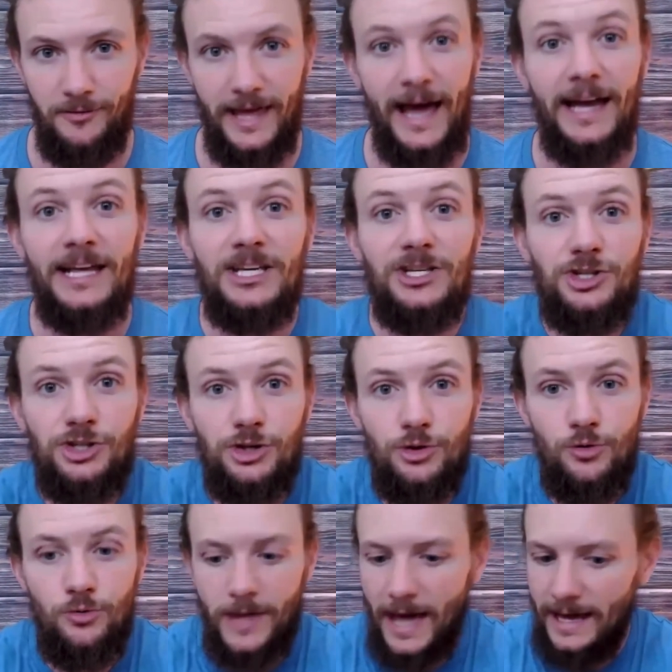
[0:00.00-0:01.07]
That is
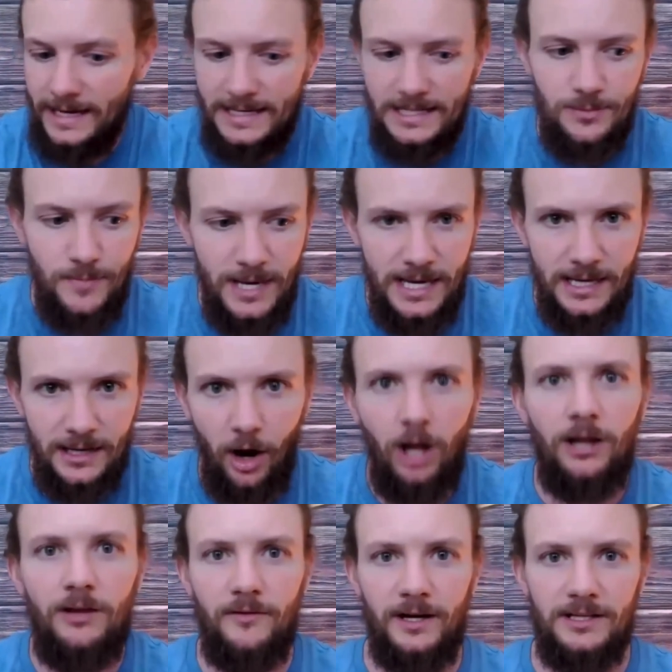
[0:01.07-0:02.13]
you. That is me.
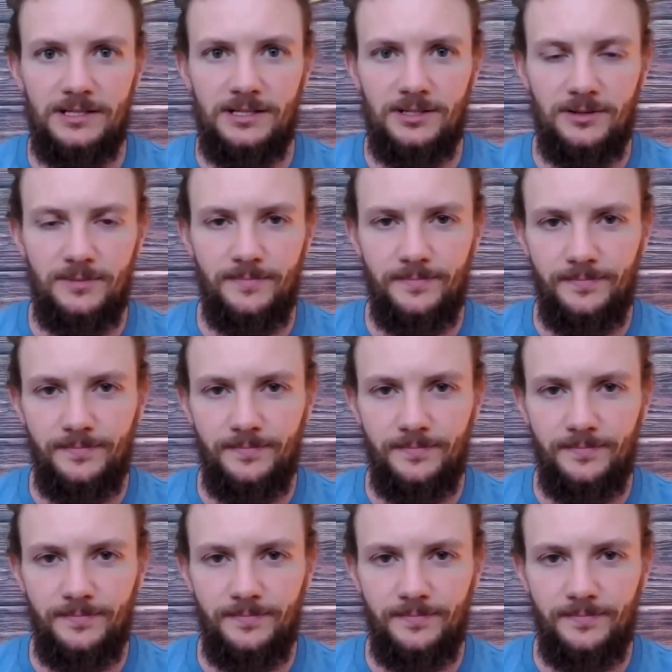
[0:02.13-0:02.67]
All of us.